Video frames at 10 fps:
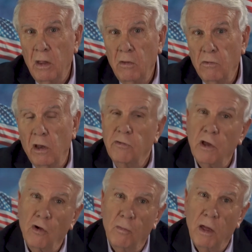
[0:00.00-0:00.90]
So let's
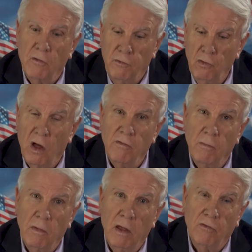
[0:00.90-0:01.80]
talk about a few of
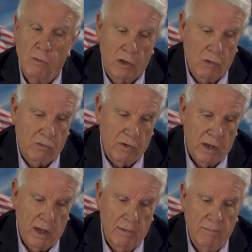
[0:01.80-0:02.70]
them as we go
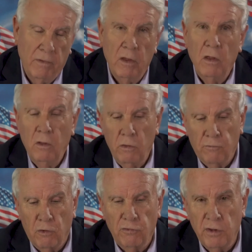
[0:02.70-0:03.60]
today. The
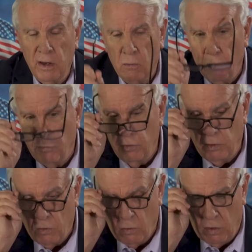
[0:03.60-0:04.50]
first thing I want to
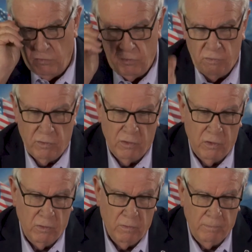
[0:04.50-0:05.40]
encourage you to
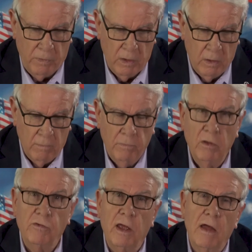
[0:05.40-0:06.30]
do
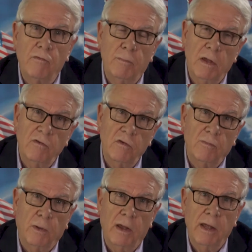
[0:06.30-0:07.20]
is to have a business
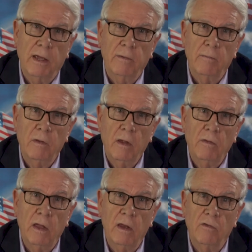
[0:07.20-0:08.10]
plan.
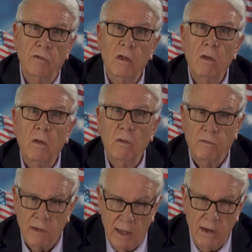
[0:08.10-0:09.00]
That is,
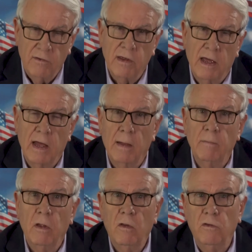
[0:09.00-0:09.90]
take
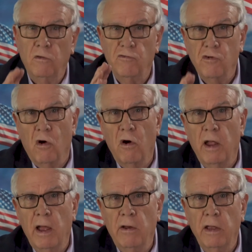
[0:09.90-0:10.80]
time to chart
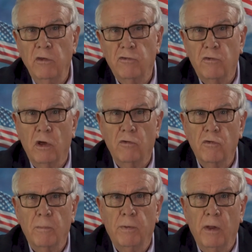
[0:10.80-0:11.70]
out a
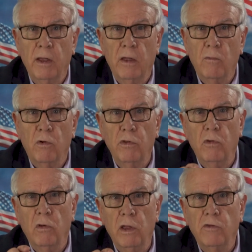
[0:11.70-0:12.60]
structured plan where
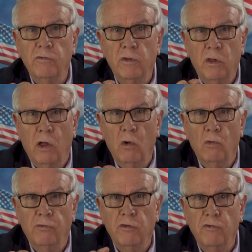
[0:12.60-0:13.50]
you list the
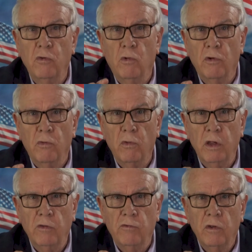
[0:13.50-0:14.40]
goals that you want to
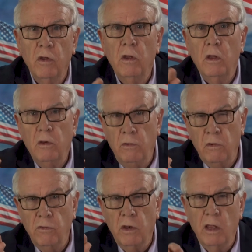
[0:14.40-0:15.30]
reach
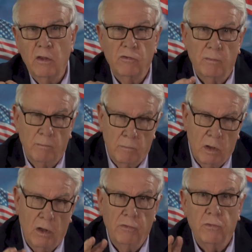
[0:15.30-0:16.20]
during the next
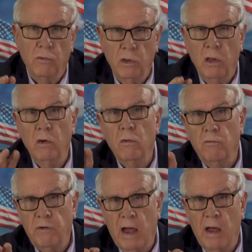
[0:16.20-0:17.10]
month or year or
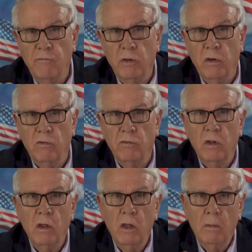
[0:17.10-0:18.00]
5
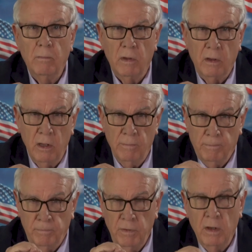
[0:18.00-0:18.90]
years. But get
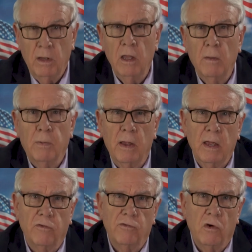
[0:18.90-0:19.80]
a
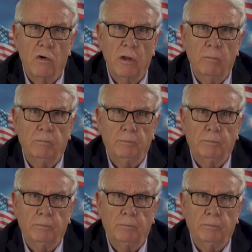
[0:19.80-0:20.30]
plan started.